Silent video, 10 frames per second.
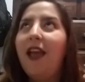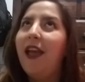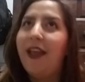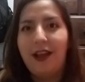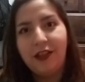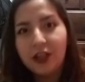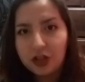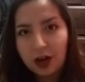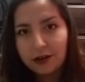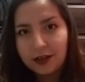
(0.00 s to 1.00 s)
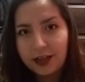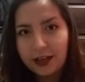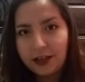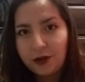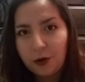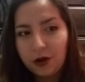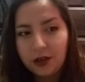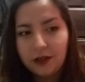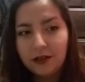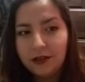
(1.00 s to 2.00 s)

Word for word: and the chocolate candy corn.